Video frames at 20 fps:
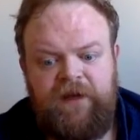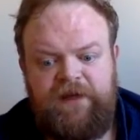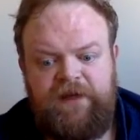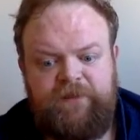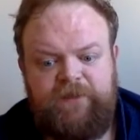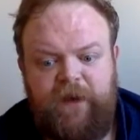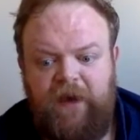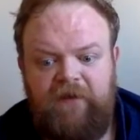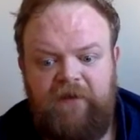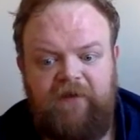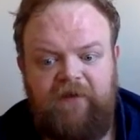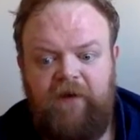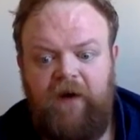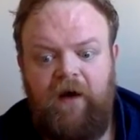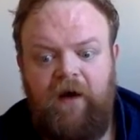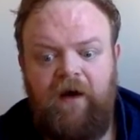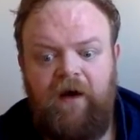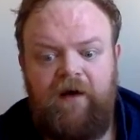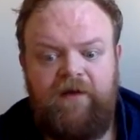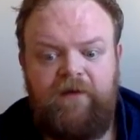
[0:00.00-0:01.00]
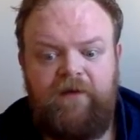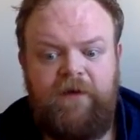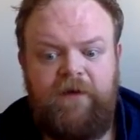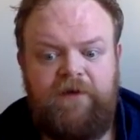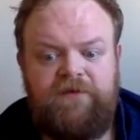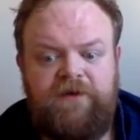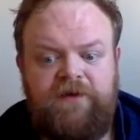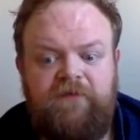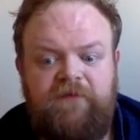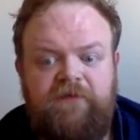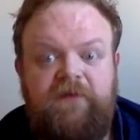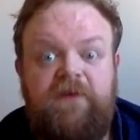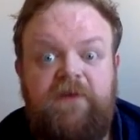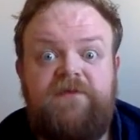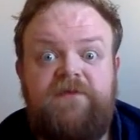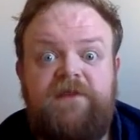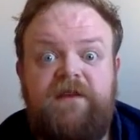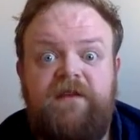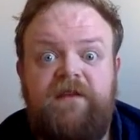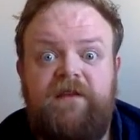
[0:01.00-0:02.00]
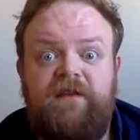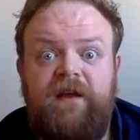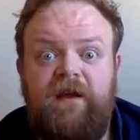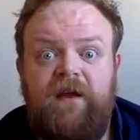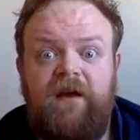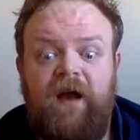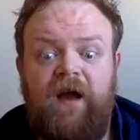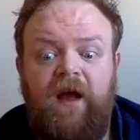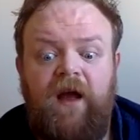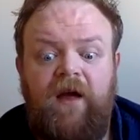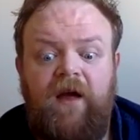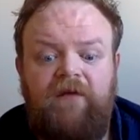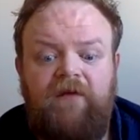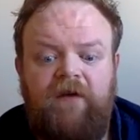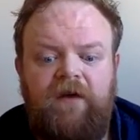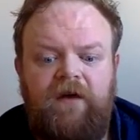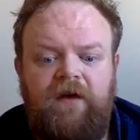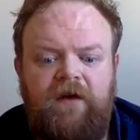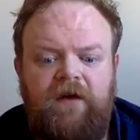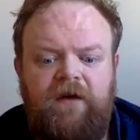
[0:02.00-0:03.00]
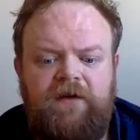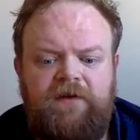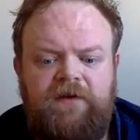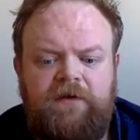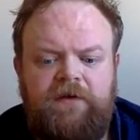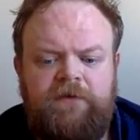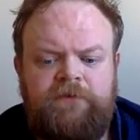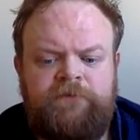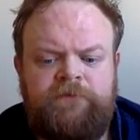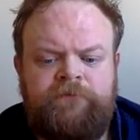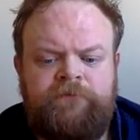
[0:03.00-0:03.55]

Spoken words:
It's by far the most confusing thing I ever heard."